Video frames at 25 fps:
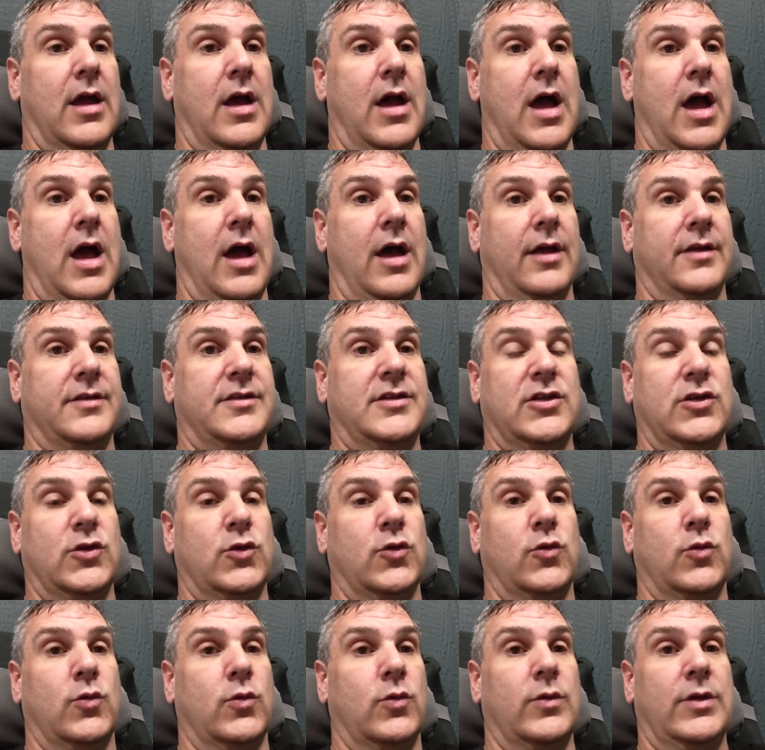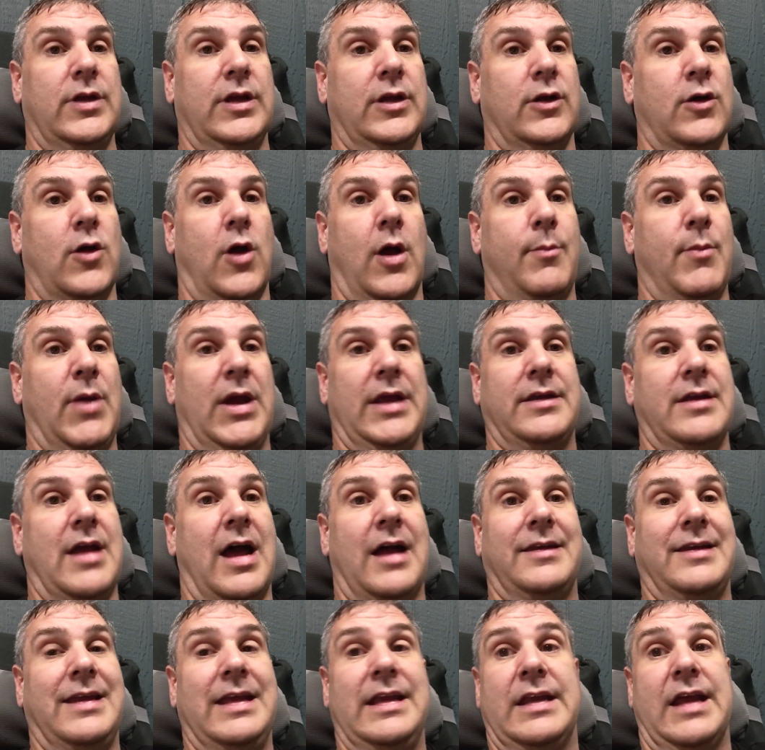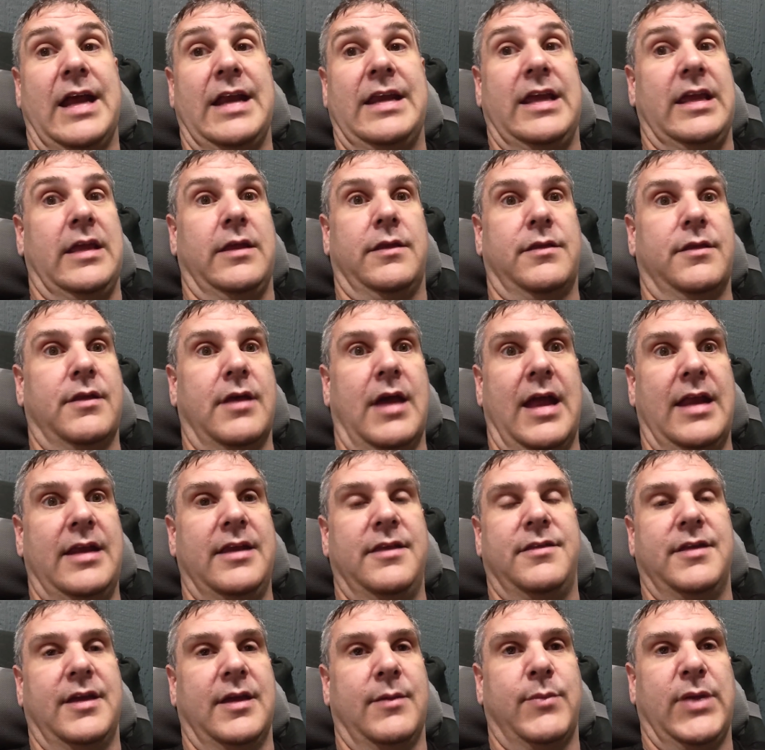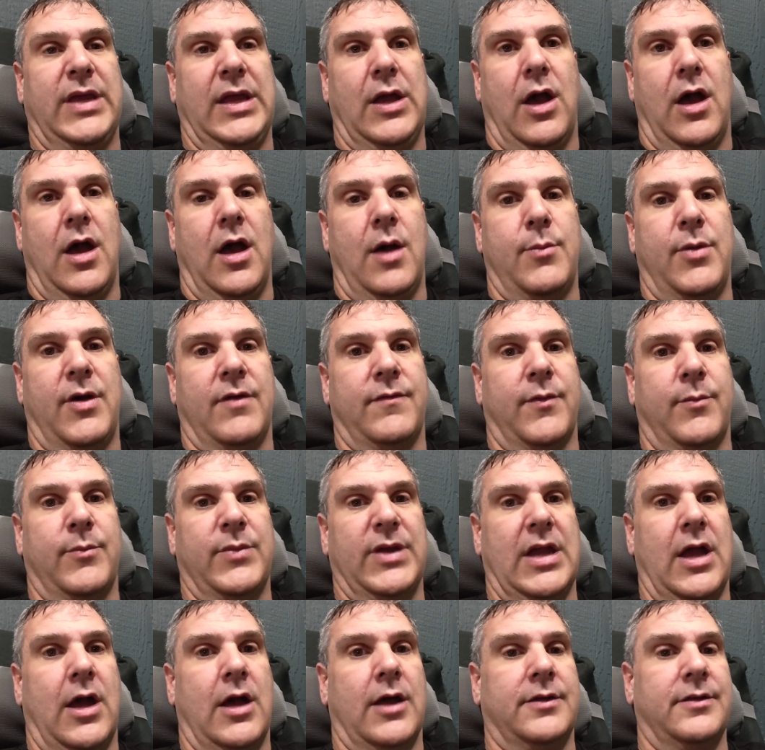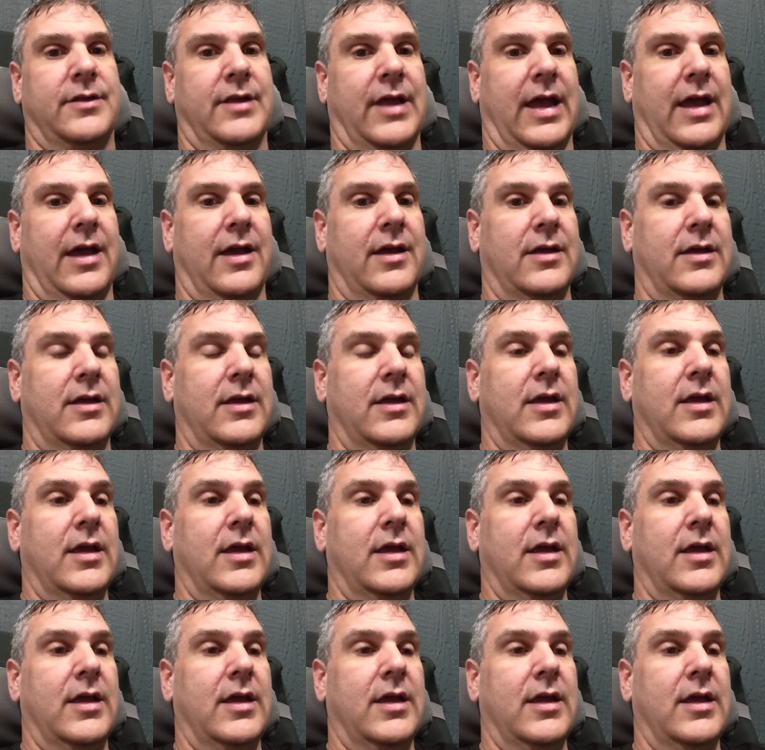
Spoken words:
I might not need anything be above and beyond that.